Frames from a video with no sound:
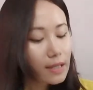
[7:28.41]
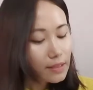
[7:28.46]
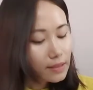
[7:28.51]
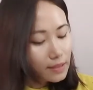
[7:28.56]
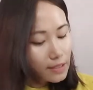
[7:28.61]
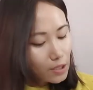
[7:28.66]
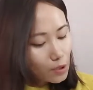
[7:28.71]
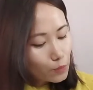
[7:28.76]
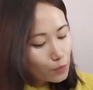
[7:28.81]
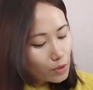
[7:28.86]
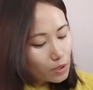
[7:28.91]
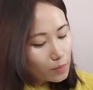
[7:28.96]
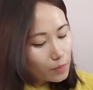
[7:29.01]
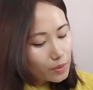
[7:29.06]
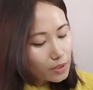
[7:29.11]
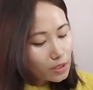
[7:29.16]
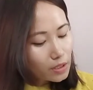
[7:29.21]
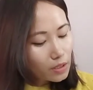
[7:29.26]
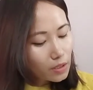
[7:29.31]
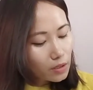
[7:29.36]
there will
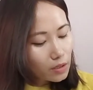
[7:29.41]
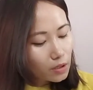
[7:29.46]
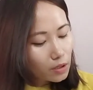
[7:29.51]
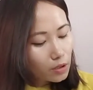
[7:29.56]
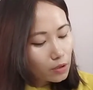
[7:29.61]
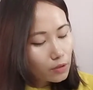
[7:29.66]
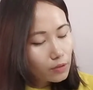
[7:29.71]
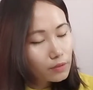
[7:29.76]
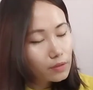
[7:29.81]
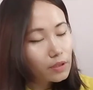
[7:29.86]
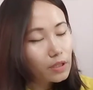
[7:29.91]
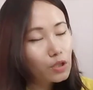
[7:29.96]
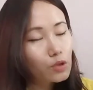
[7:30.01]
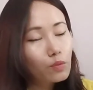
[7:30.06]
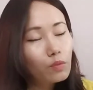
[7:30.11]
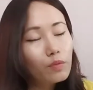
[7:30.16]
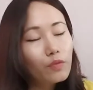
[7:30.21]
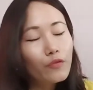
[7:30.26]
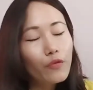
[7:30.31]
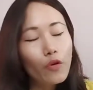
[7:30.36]
be it
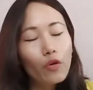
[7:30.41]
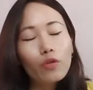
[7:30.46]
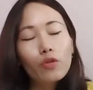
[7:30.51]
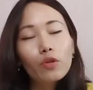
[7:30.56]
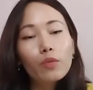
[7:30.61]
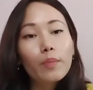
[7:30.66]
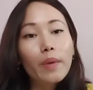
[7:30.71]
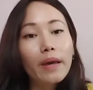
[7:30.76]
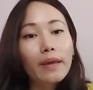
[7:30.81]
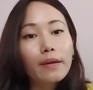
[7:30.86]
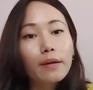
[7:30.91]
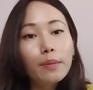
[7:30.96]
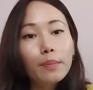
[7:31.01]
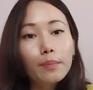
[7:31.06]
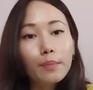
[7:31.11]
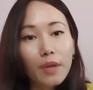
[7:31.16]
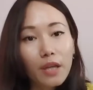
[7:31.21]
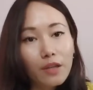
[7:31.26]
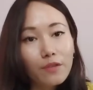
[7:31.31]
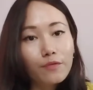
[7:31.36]
will be followed by a
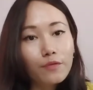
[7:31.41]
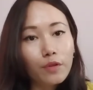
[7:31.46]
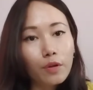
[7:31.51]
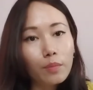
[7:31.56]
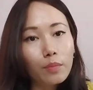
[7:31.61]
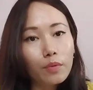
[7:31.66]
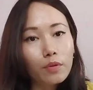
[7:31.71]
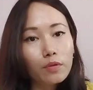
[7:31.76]
main verb